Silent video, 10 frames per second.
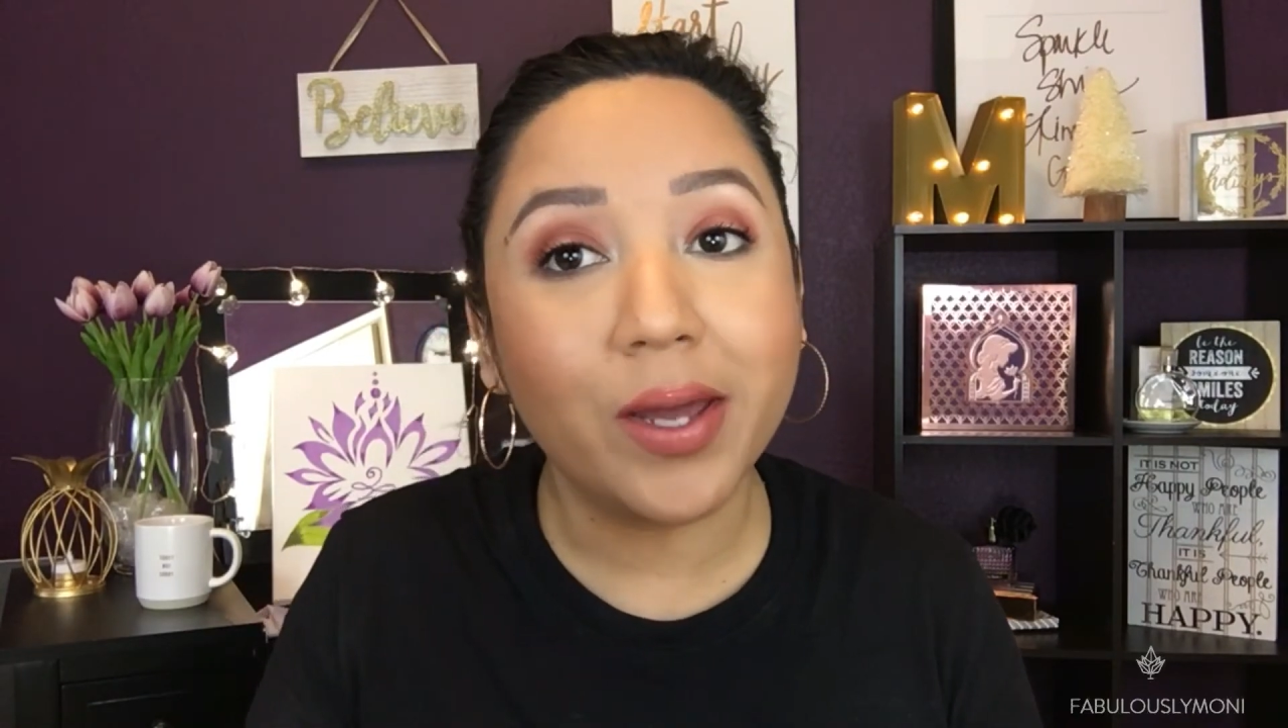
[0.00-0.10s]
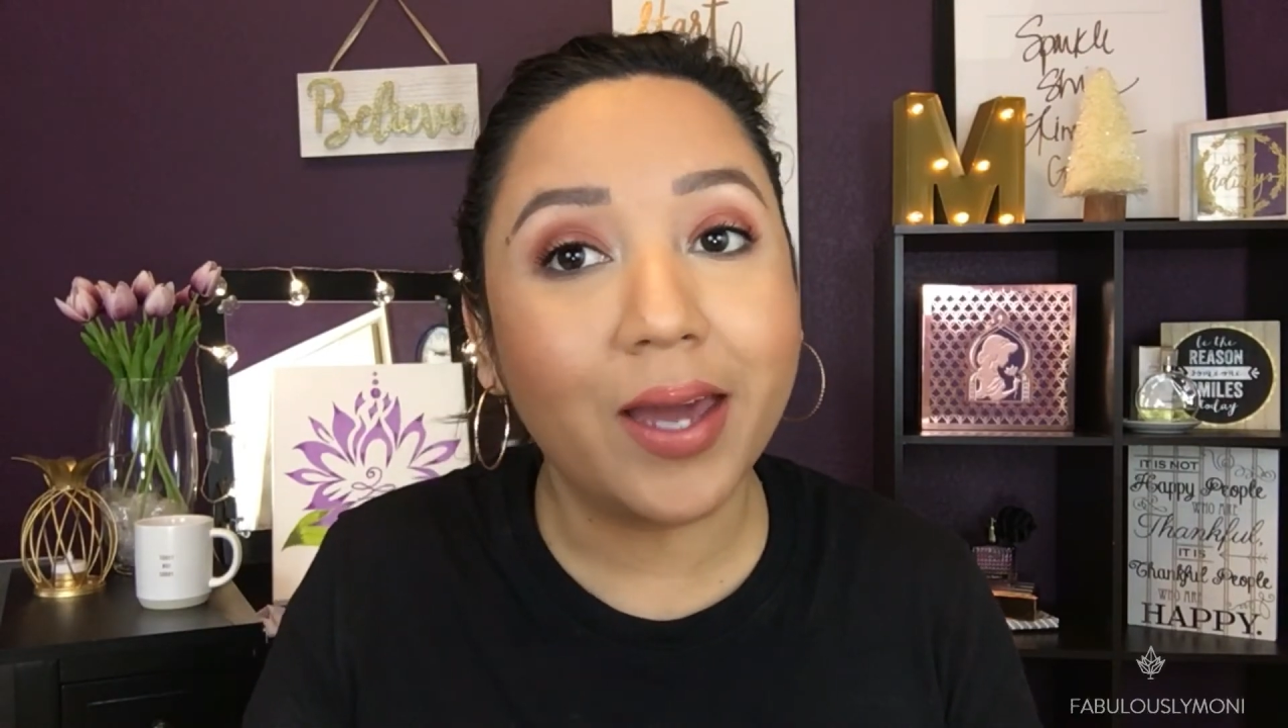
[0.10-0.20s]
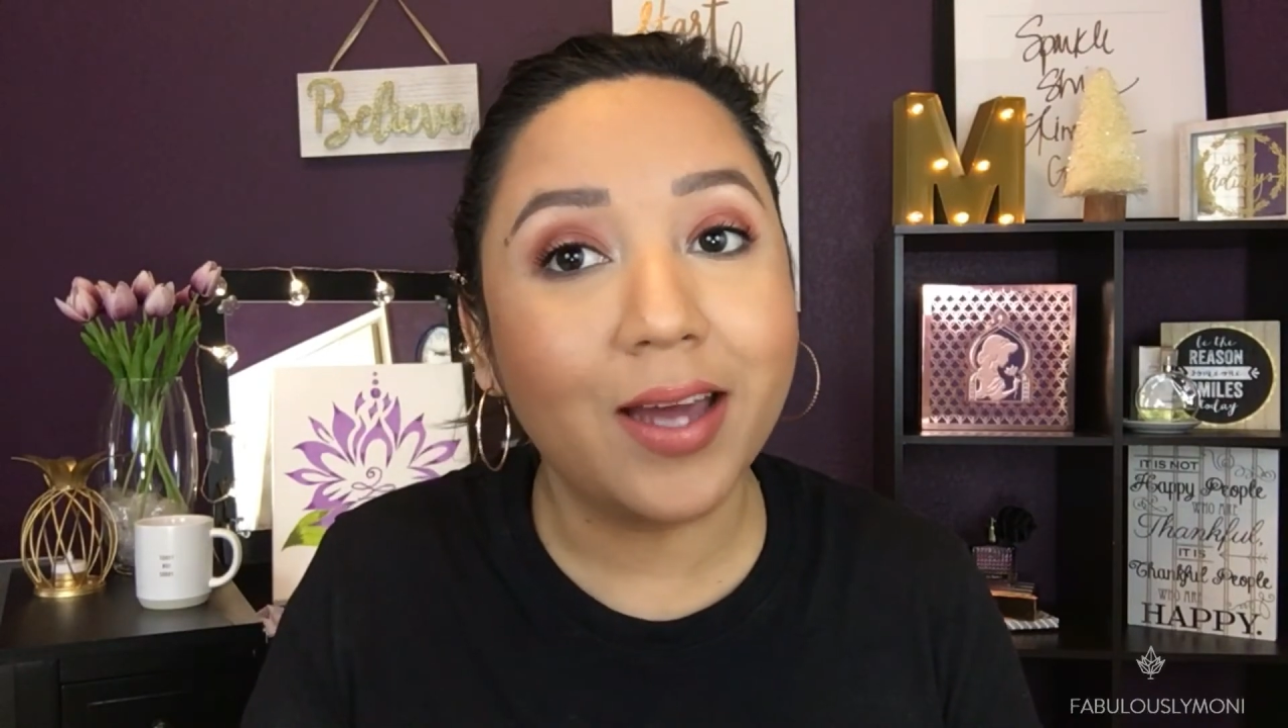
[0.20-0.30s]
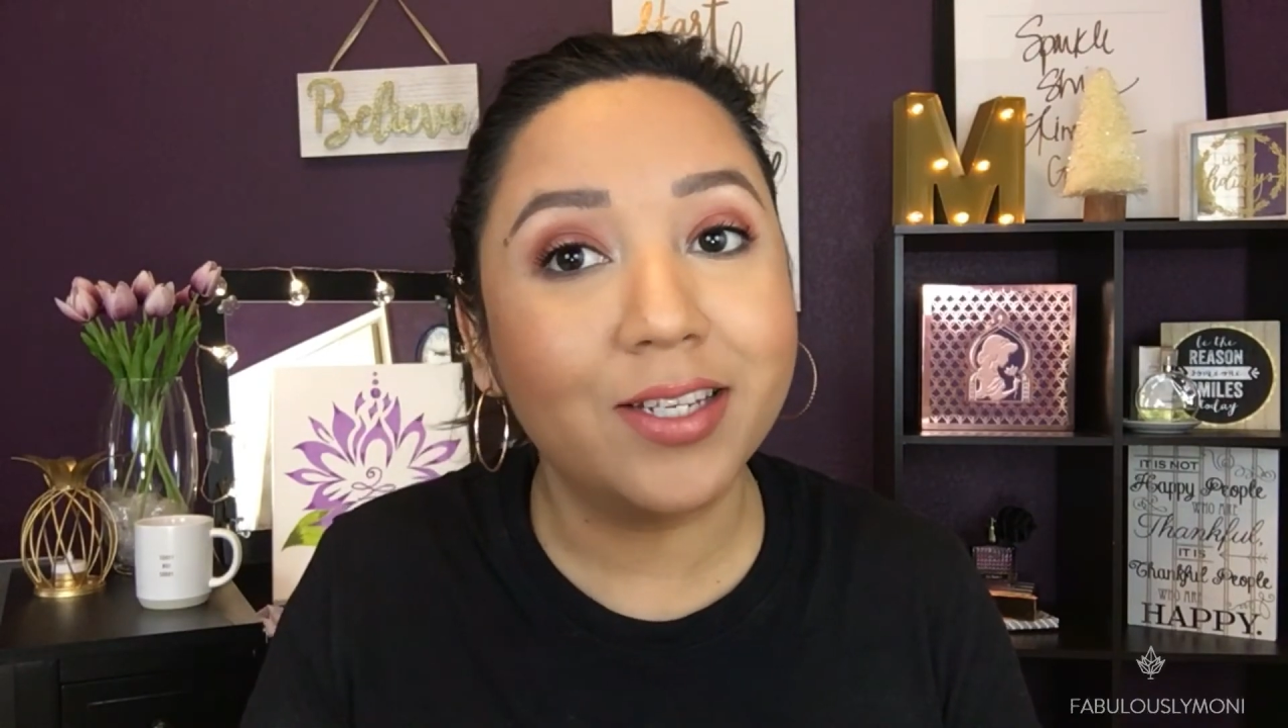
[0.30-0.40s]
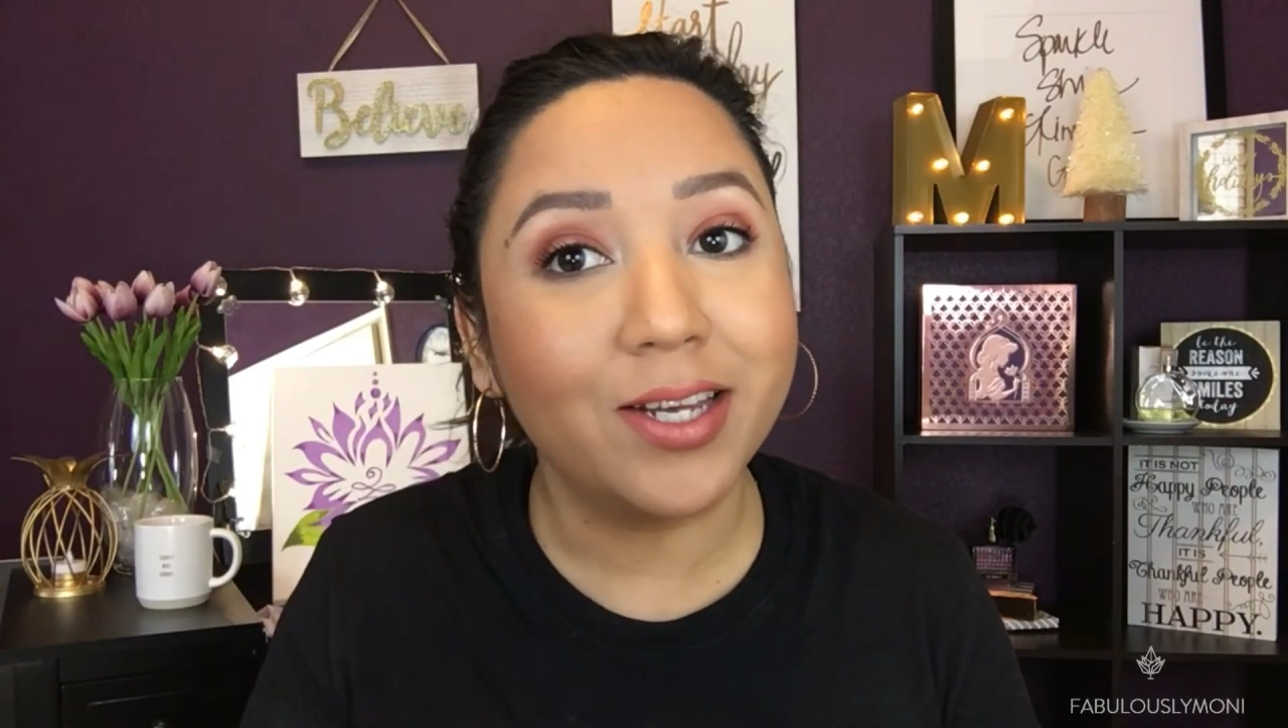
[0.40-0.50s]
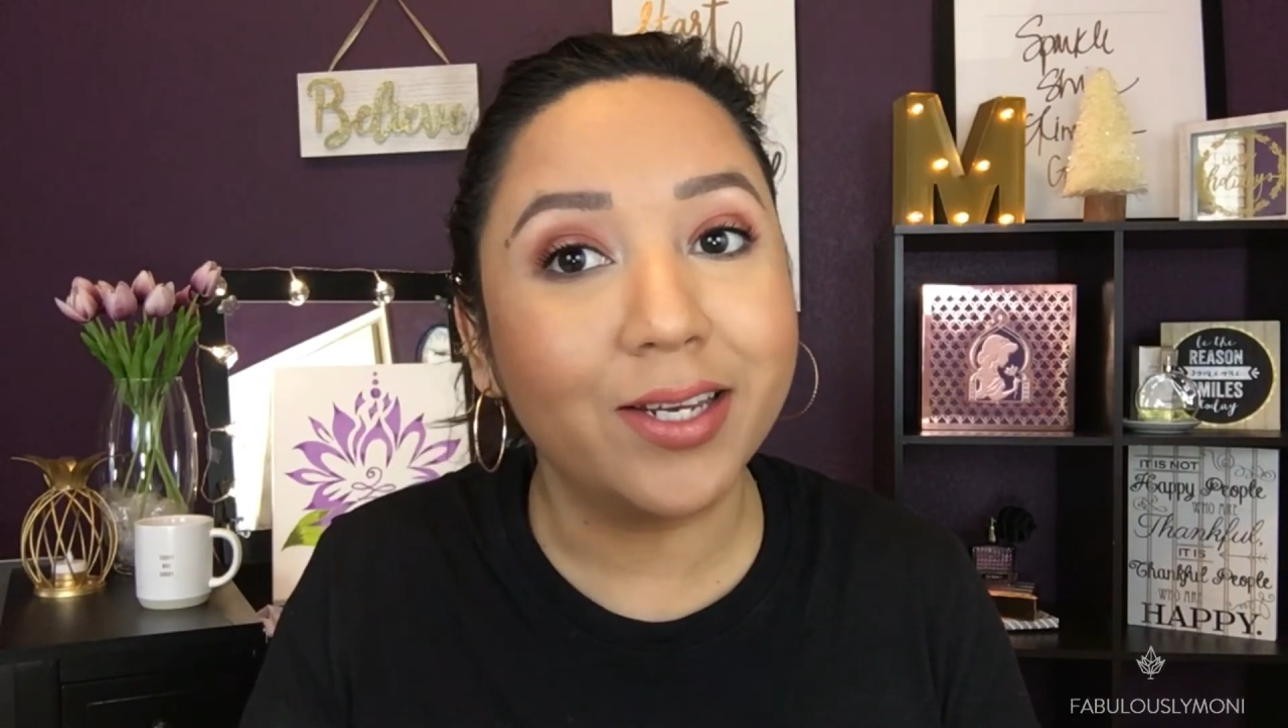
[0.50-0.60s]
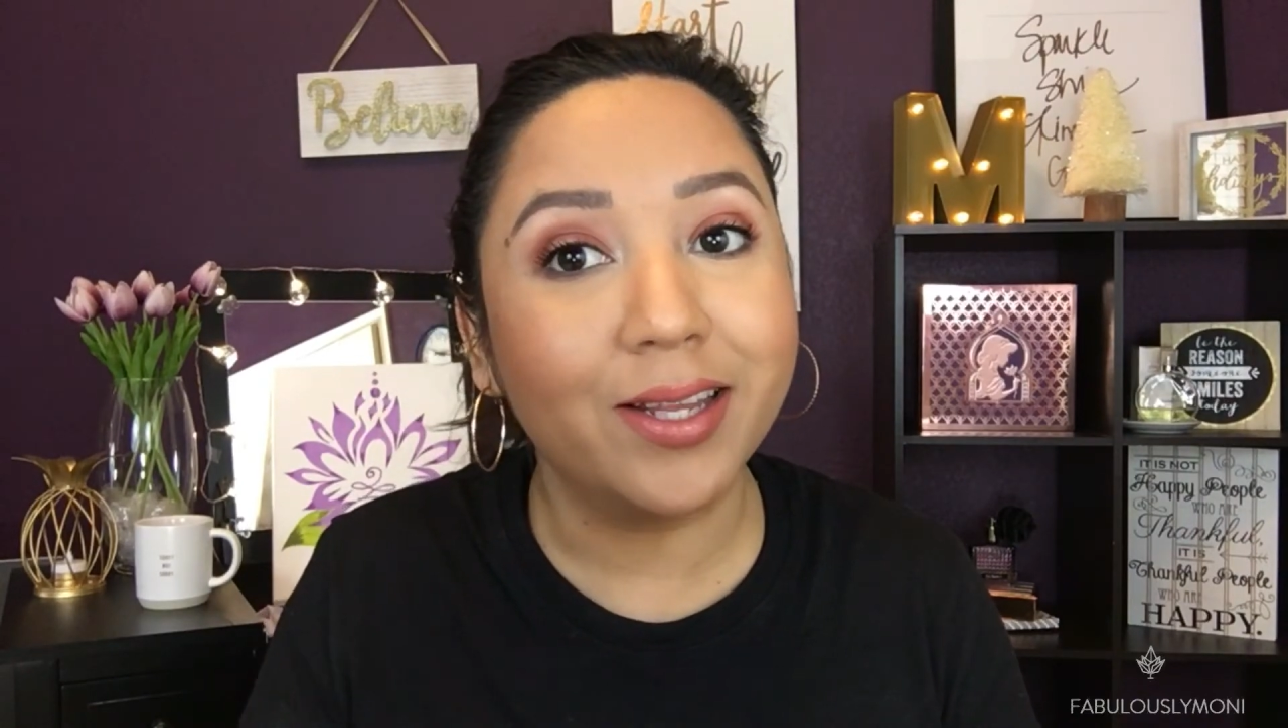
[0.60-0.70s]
got shiny